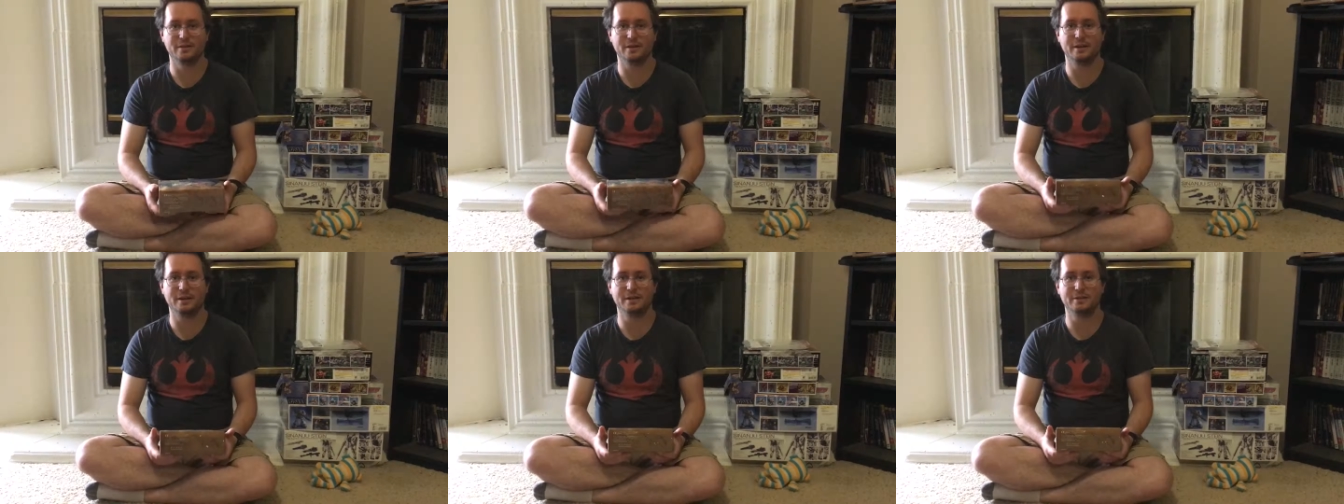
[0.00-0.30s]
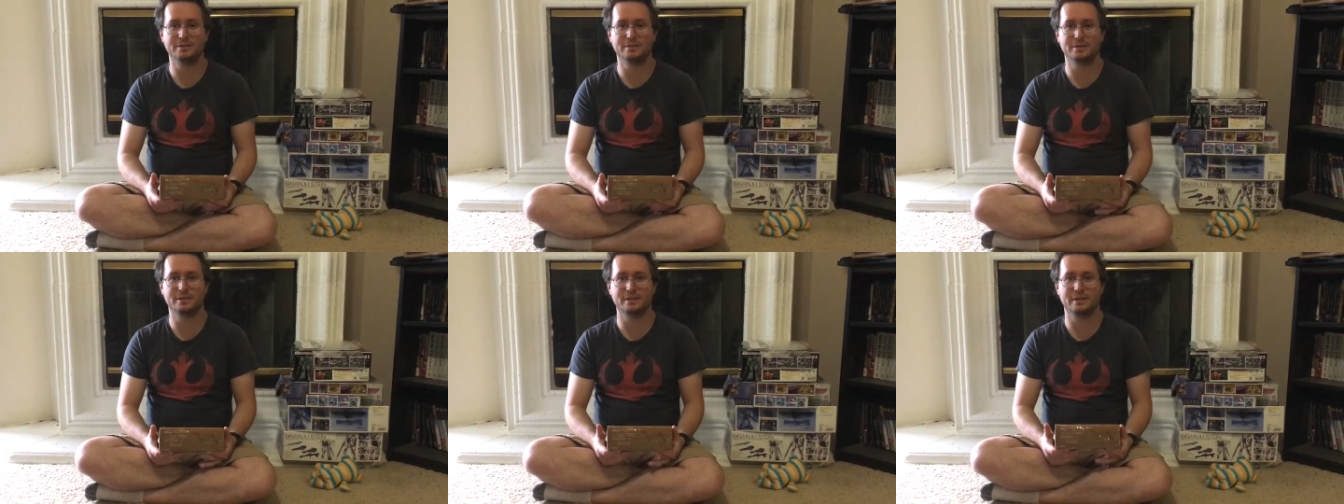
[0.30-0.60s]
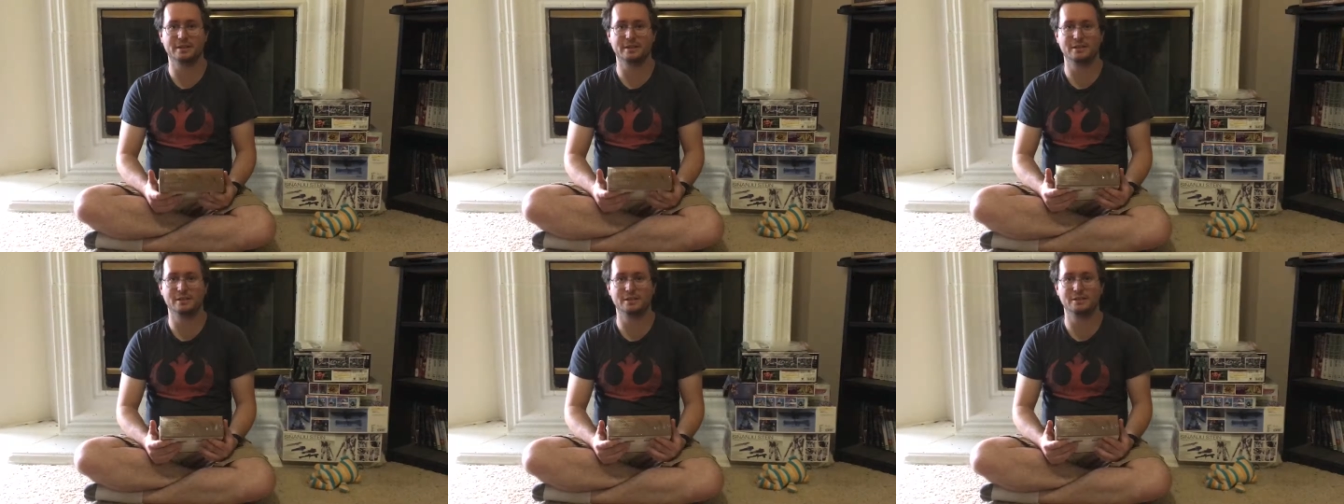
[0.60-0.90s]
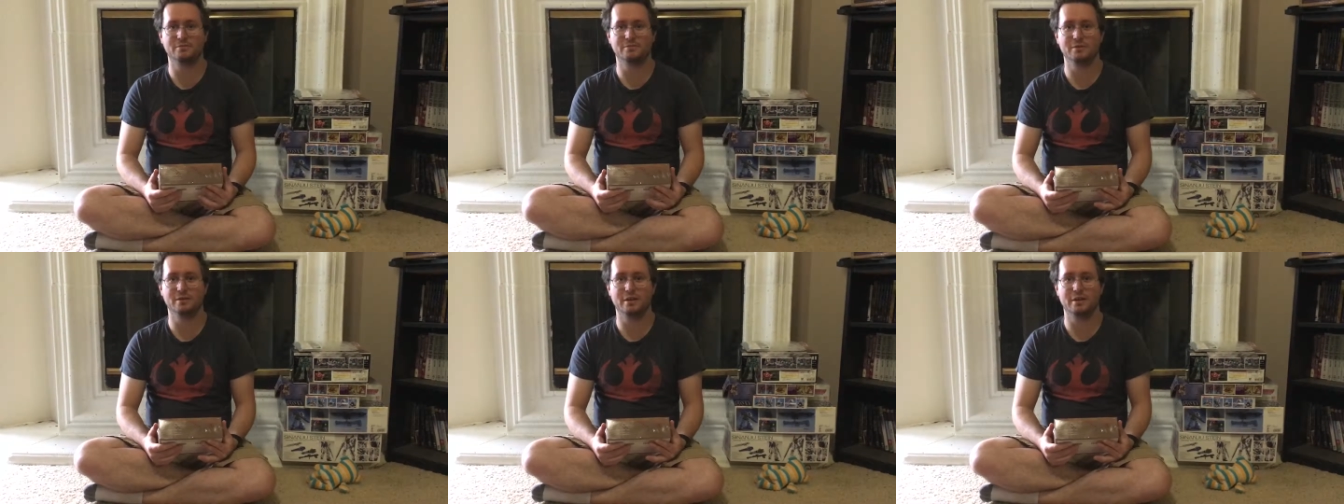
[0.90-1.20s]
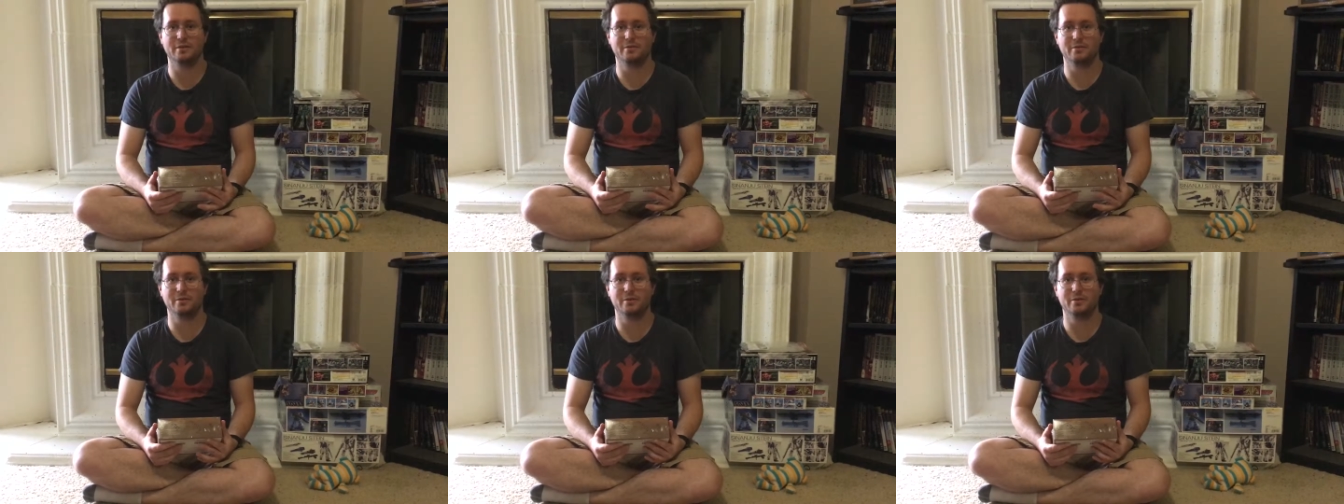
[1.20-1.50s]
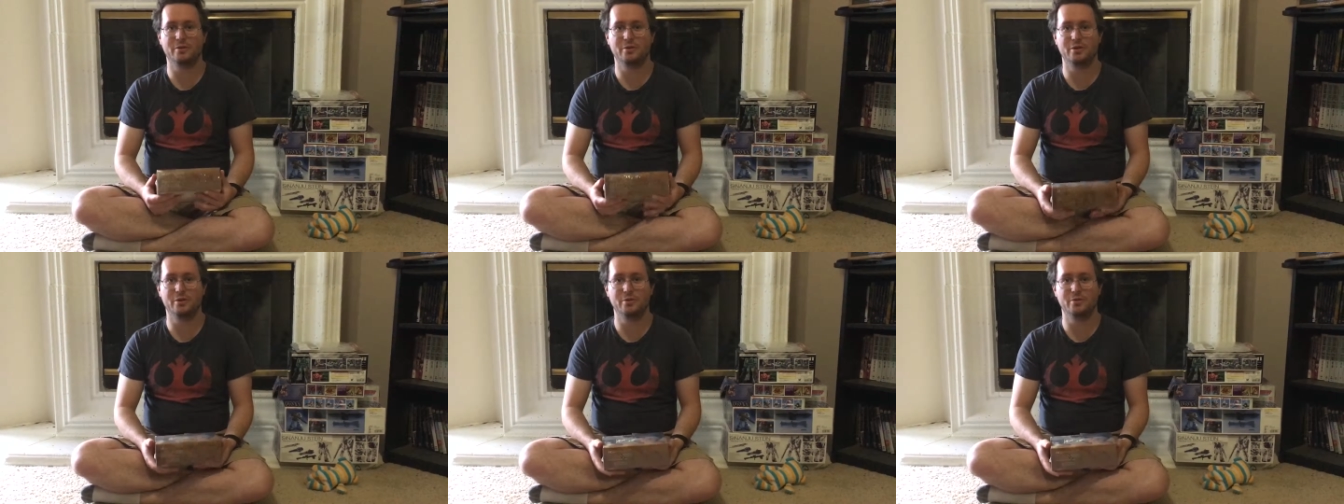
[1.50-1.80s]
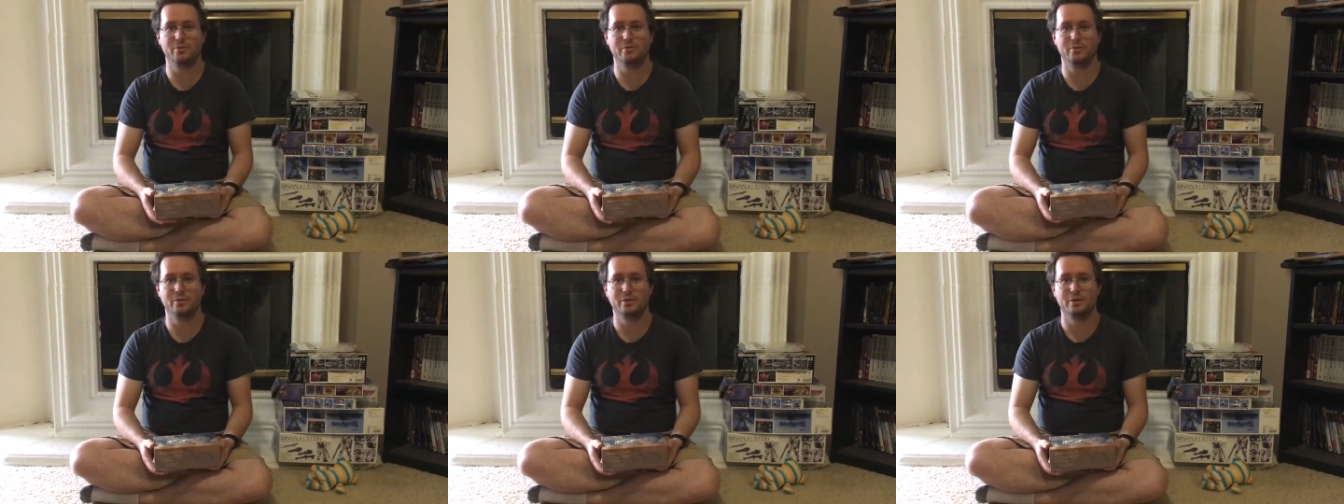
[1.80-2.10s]
I used to collect these when they were
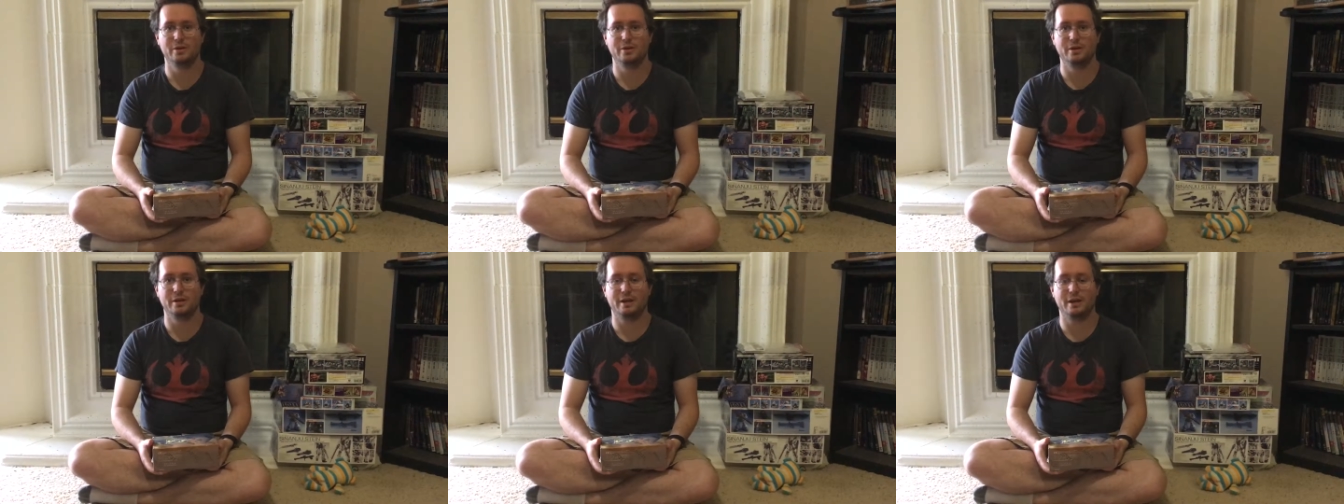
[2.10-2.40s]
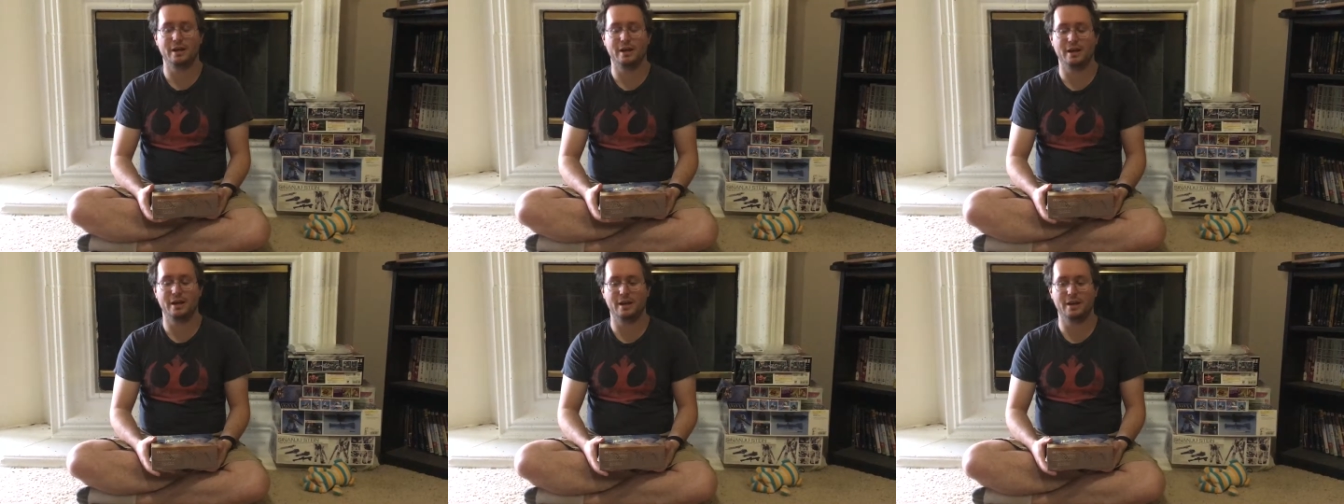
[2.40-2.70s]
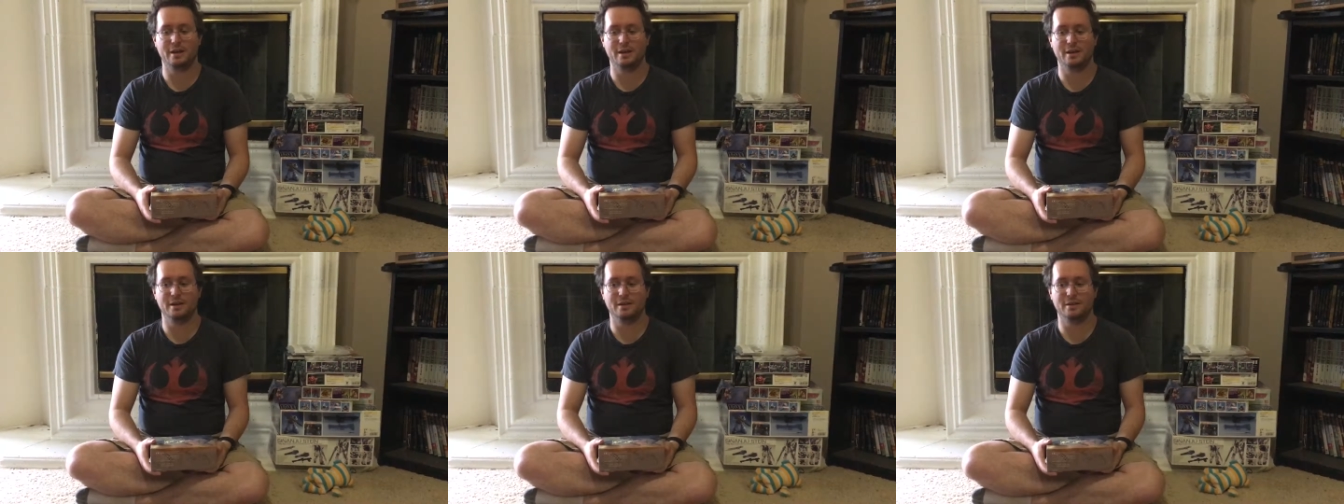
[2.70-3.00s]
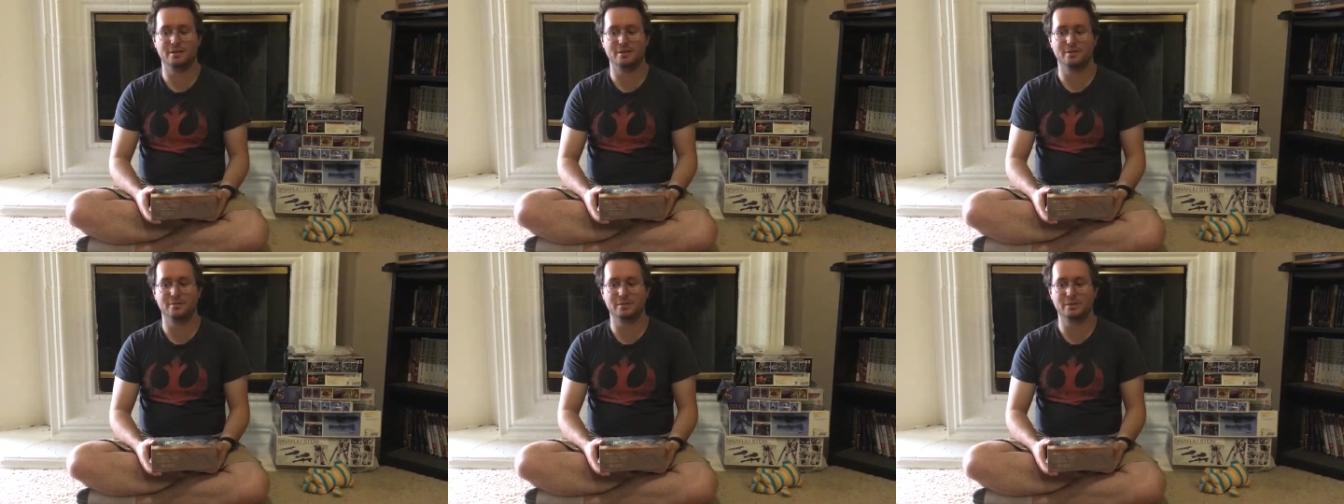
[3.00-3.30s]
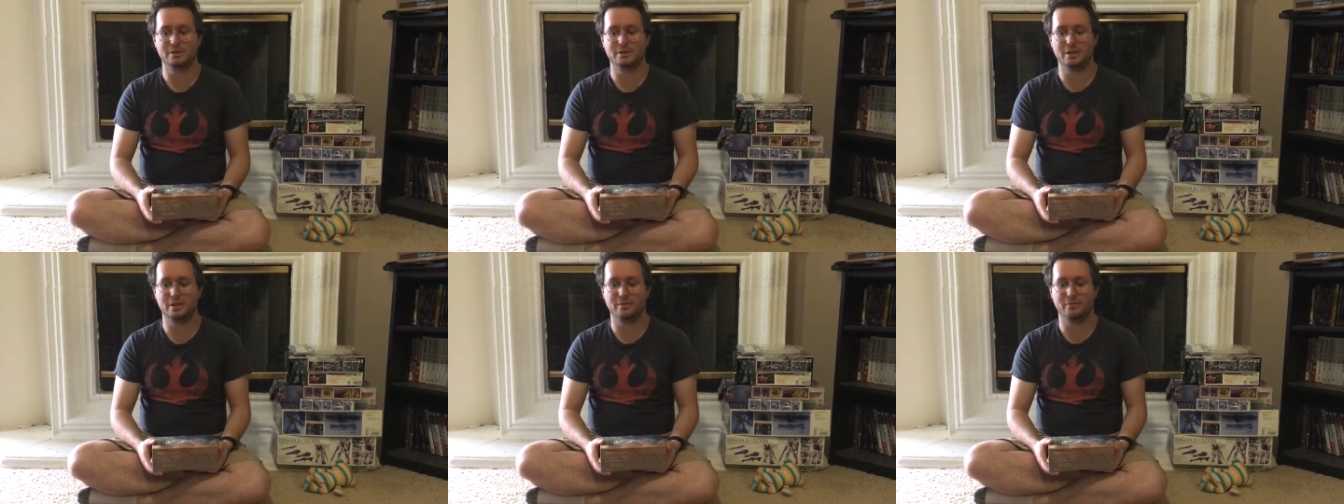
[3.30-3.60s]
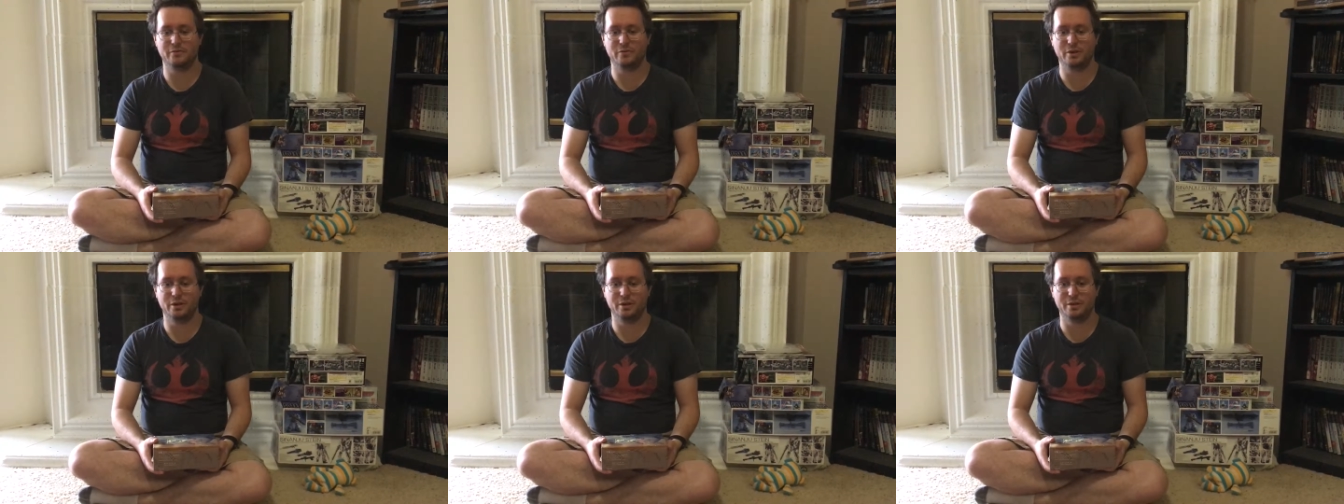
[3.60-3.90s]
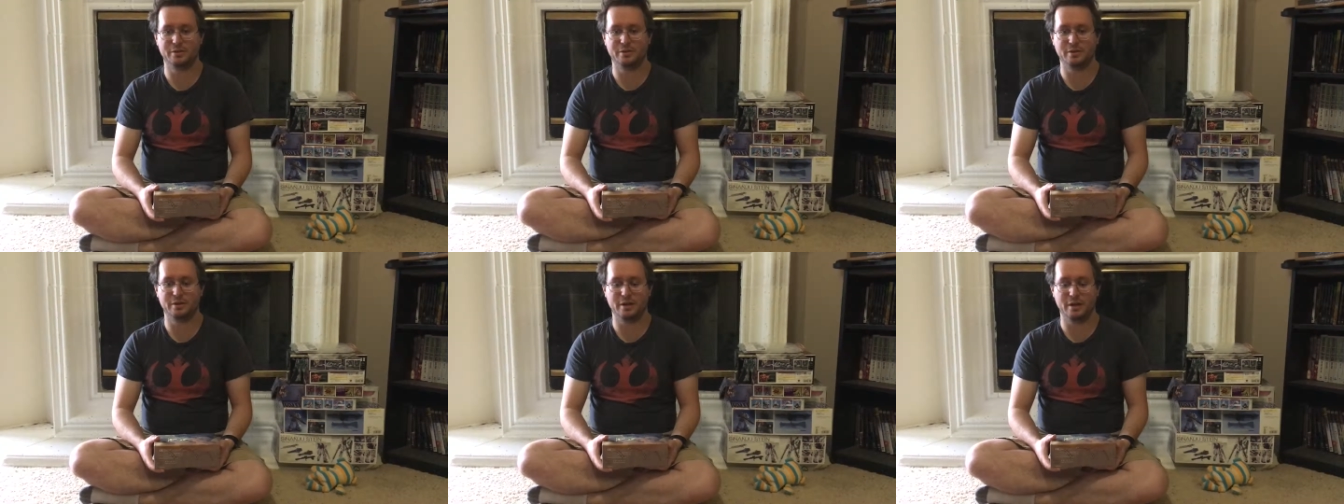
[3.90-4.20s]
new, and it was a lot of
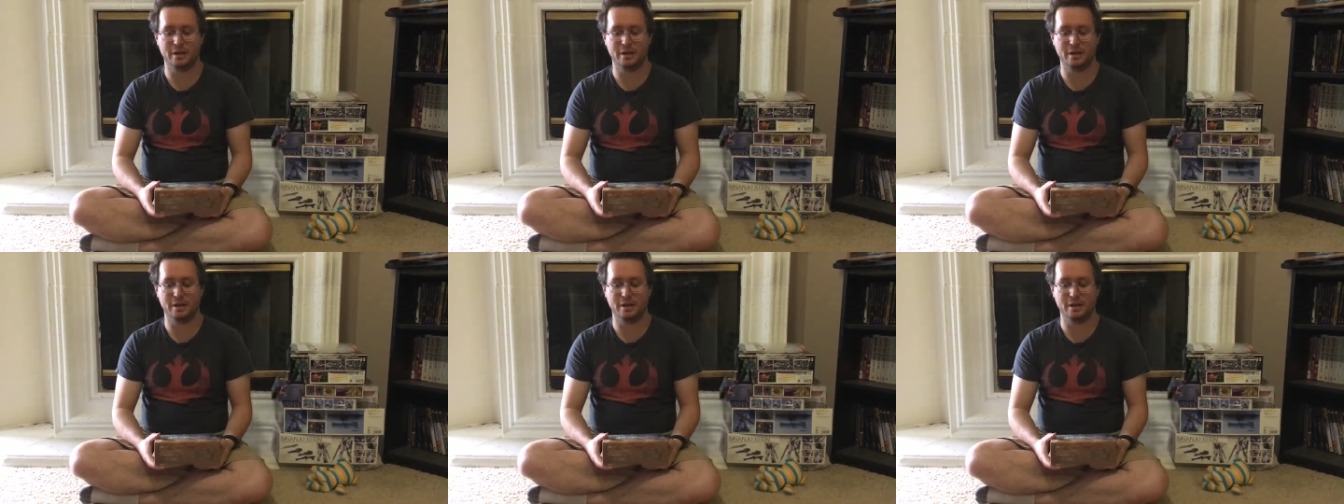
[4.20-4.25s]
fun.